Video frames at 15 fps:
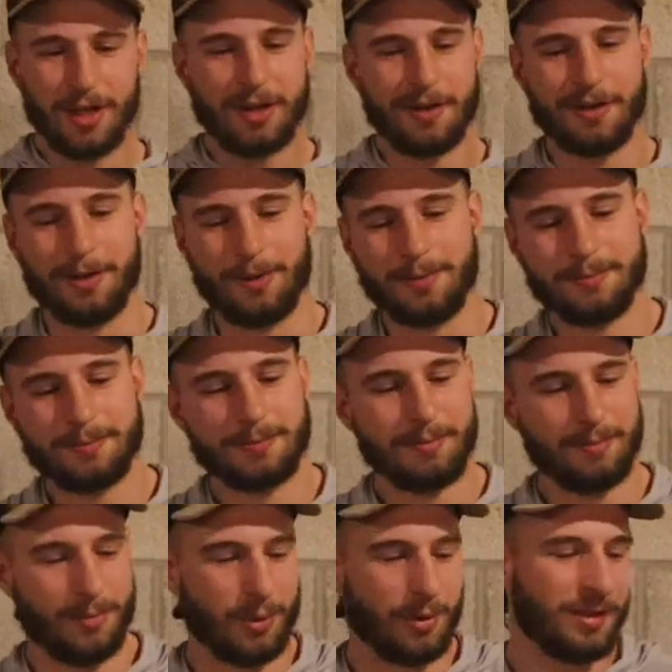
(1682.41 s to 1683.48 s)
So
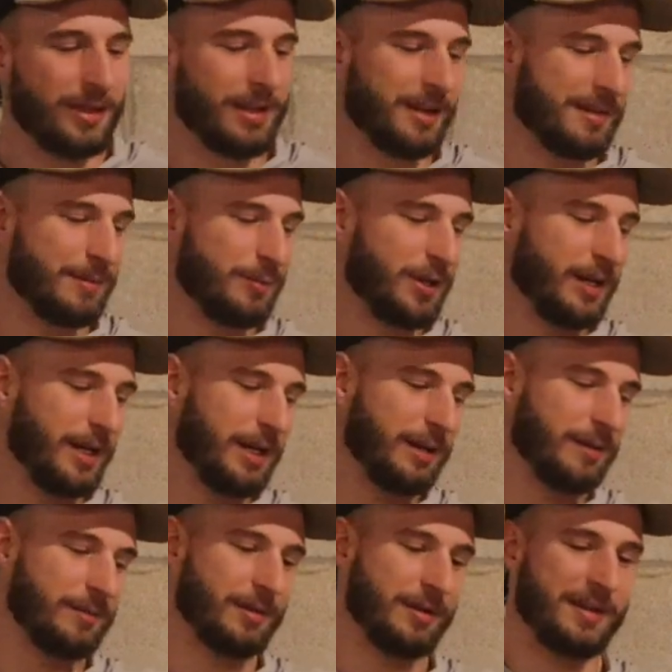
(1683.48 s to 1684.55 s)
more things to bring,
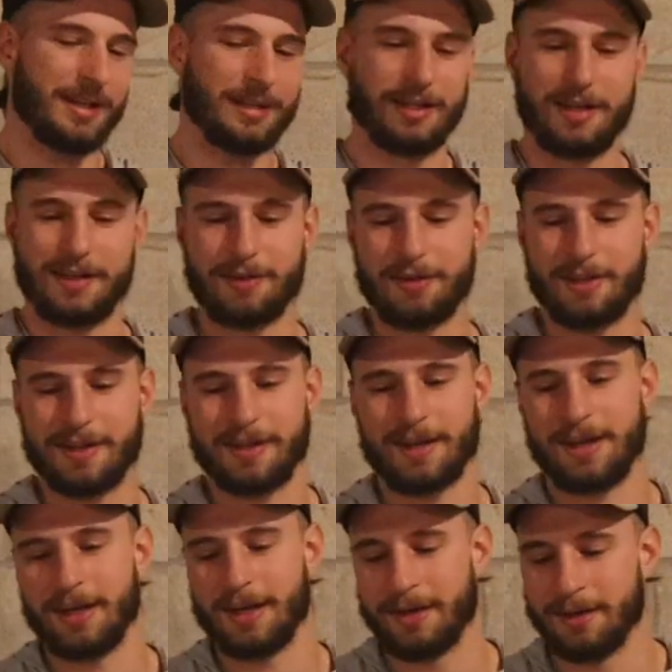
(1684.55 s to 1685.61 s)
set these to the
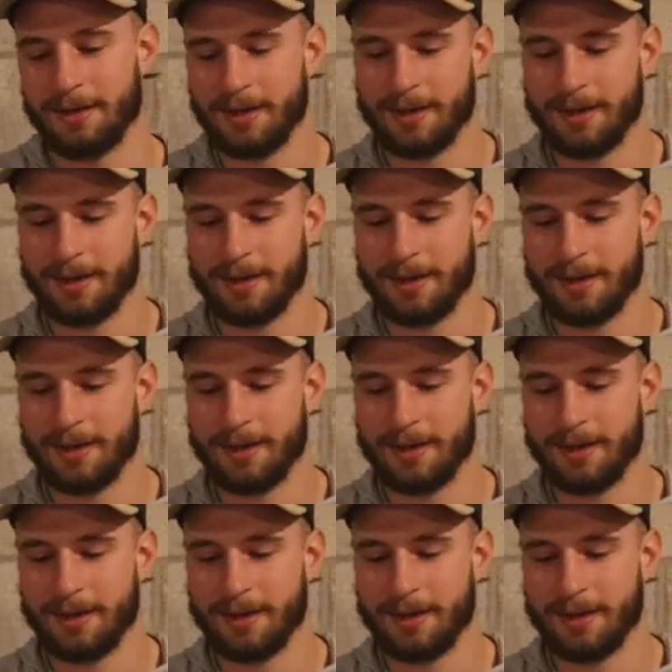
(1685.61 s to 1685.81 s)
side,